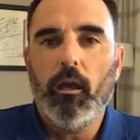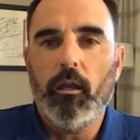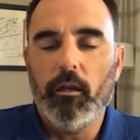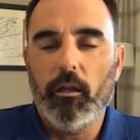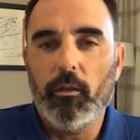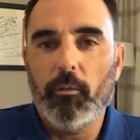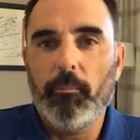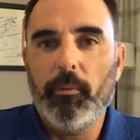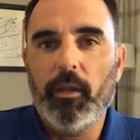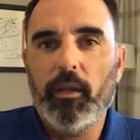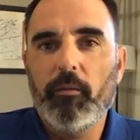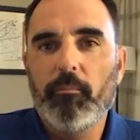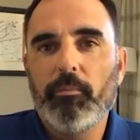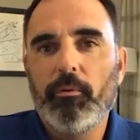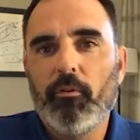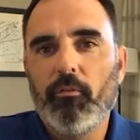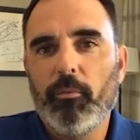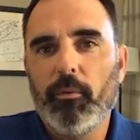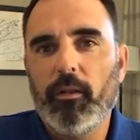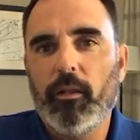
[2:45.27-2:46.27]
Another big
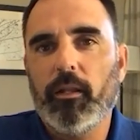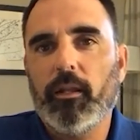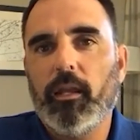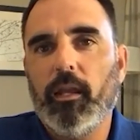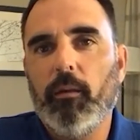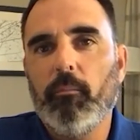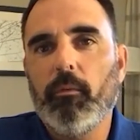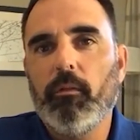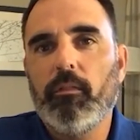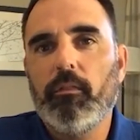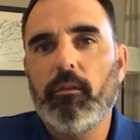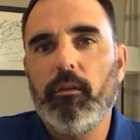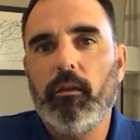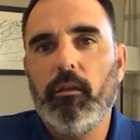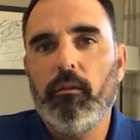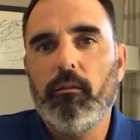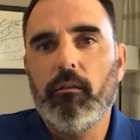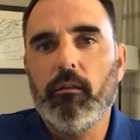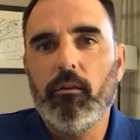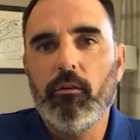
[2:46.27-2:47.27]
improvement that came with
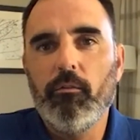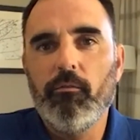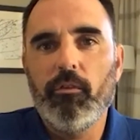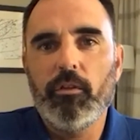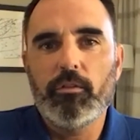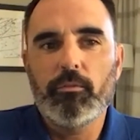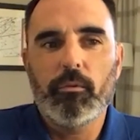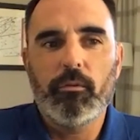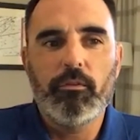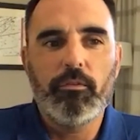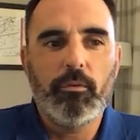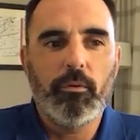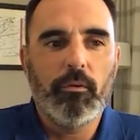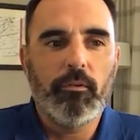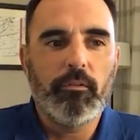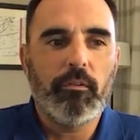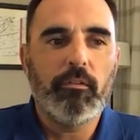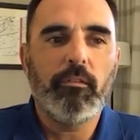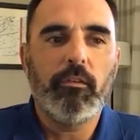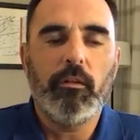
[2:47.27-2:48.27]
the new visual
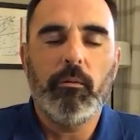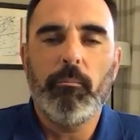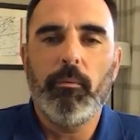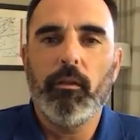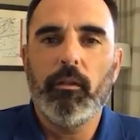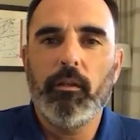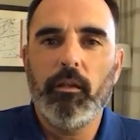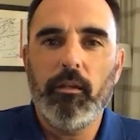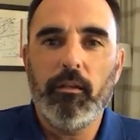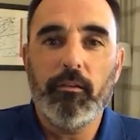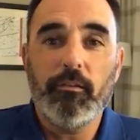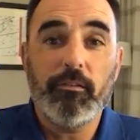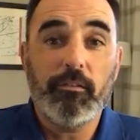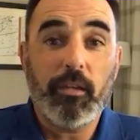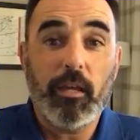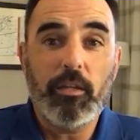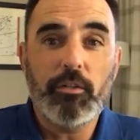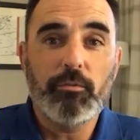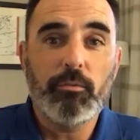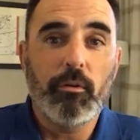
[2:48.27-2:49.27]
tools is the ability to
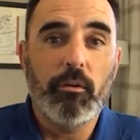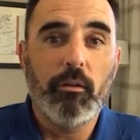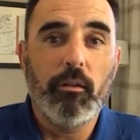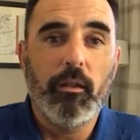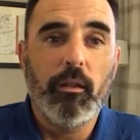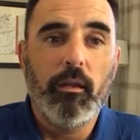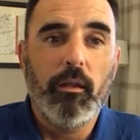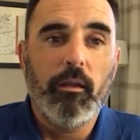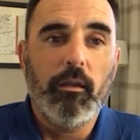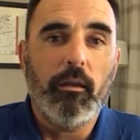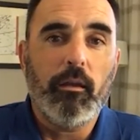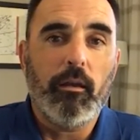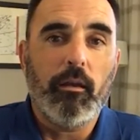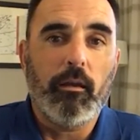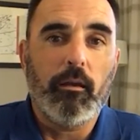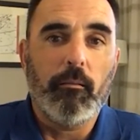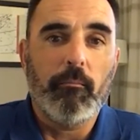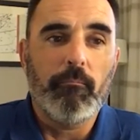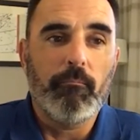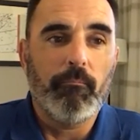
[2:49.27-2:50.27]
schedule
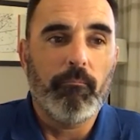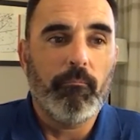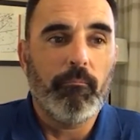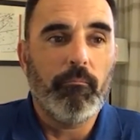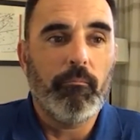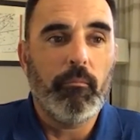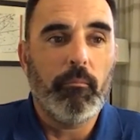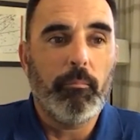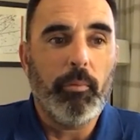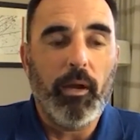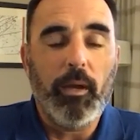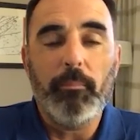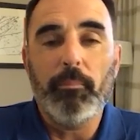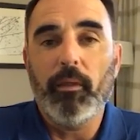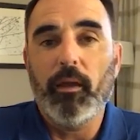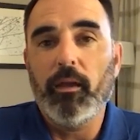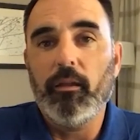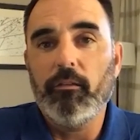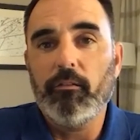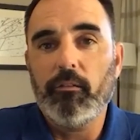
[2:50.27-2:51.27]

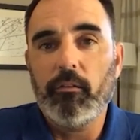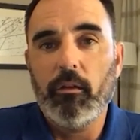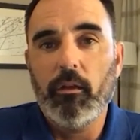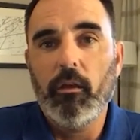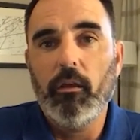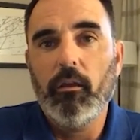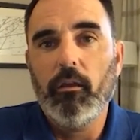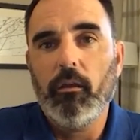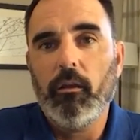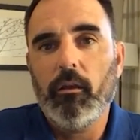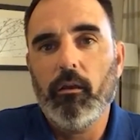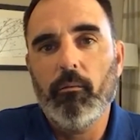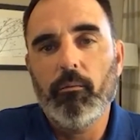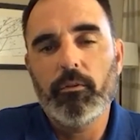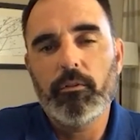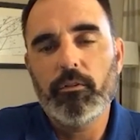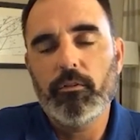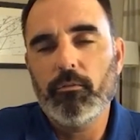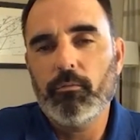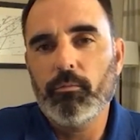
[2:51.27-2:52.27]
pipelines,
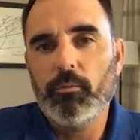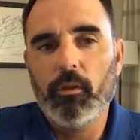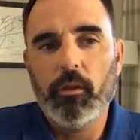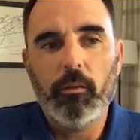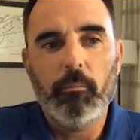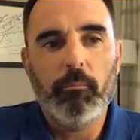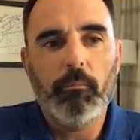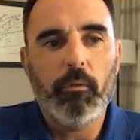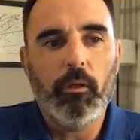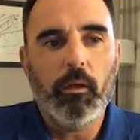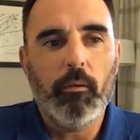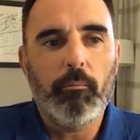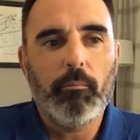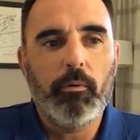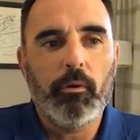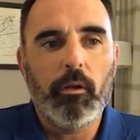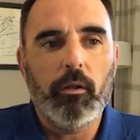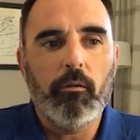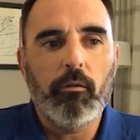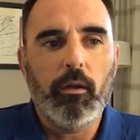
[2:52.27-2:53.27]
which is really
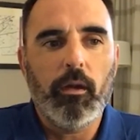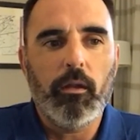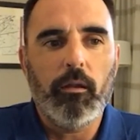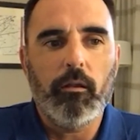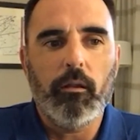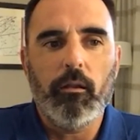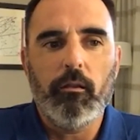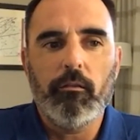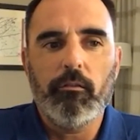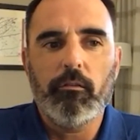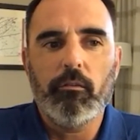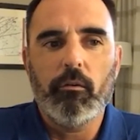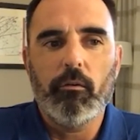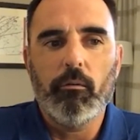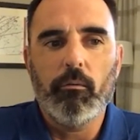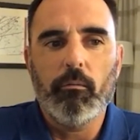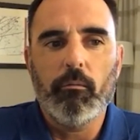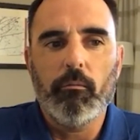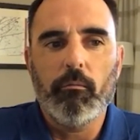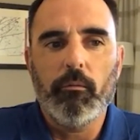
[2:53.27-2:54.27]
pretty great. And
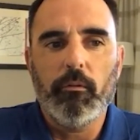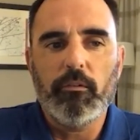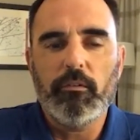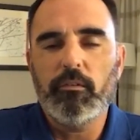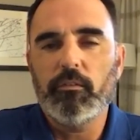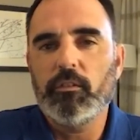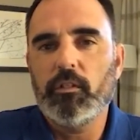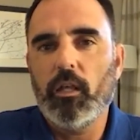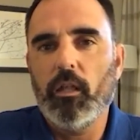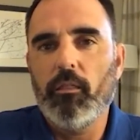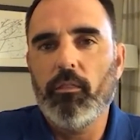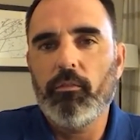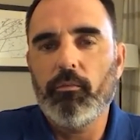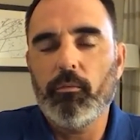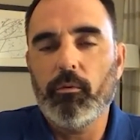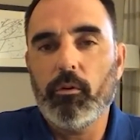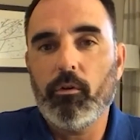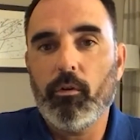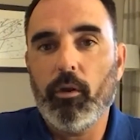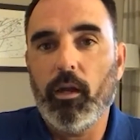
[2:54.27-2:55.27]
so this is done
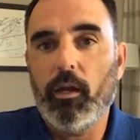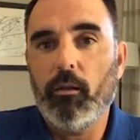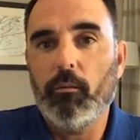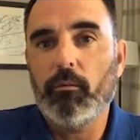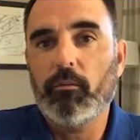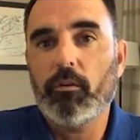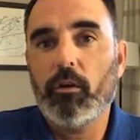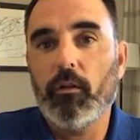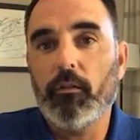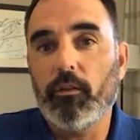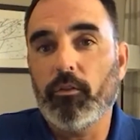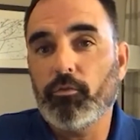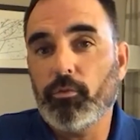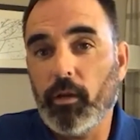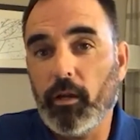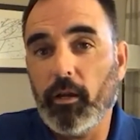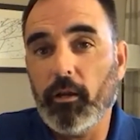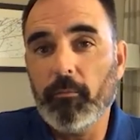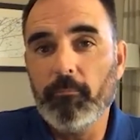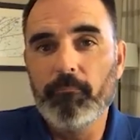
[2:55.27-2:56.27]
through creating what's called a
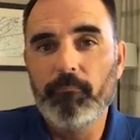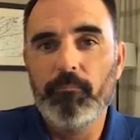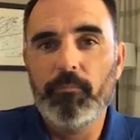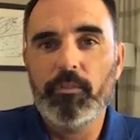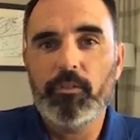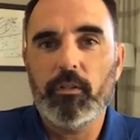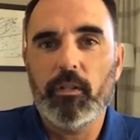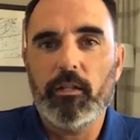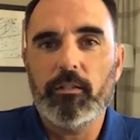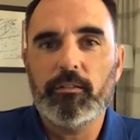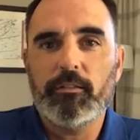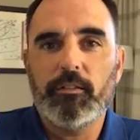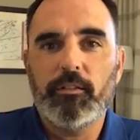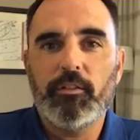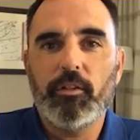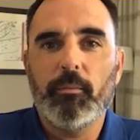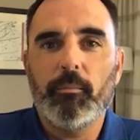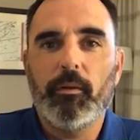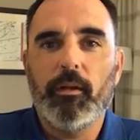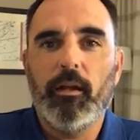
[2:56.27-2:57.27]
trigger. So that's the
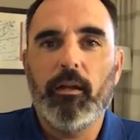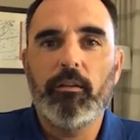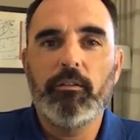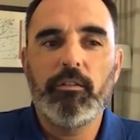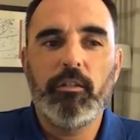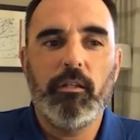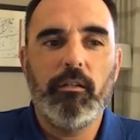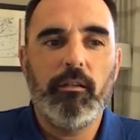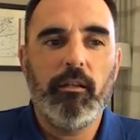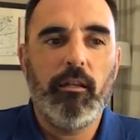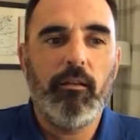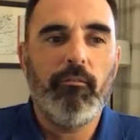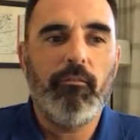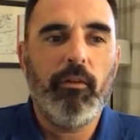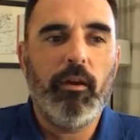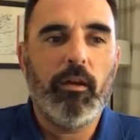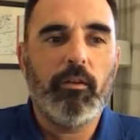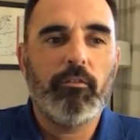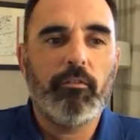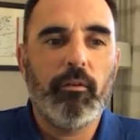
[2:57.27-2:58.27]
terminology in Data
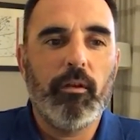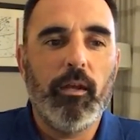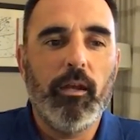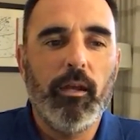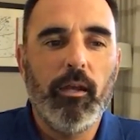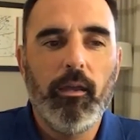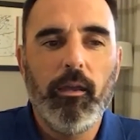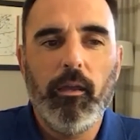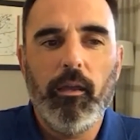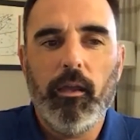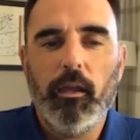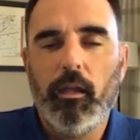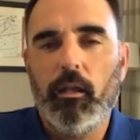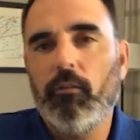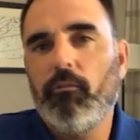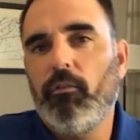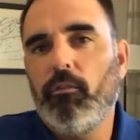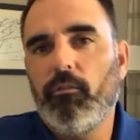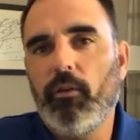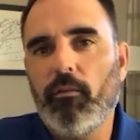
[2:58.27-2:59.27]
Factory. And
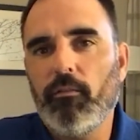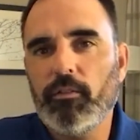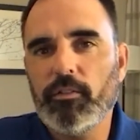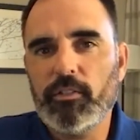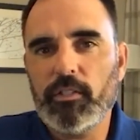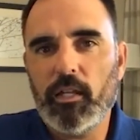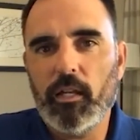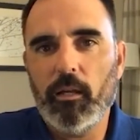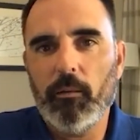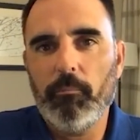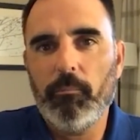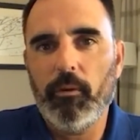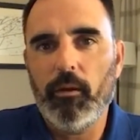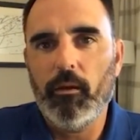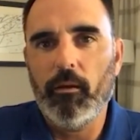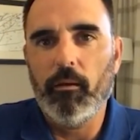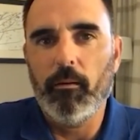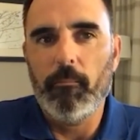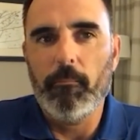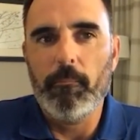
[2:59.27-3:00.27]
if you've ever set up
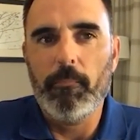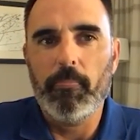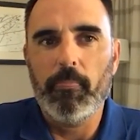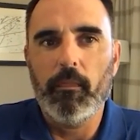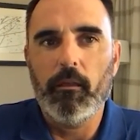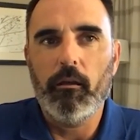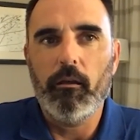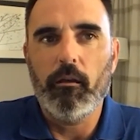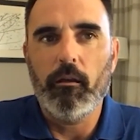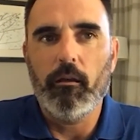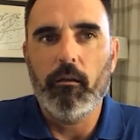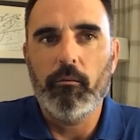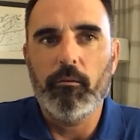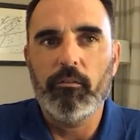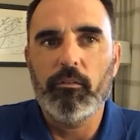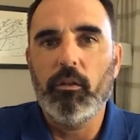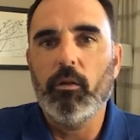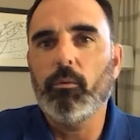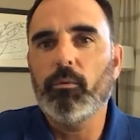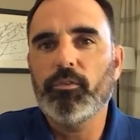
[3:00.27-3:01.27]

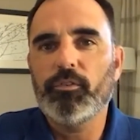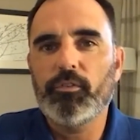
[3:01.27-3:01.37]
SQL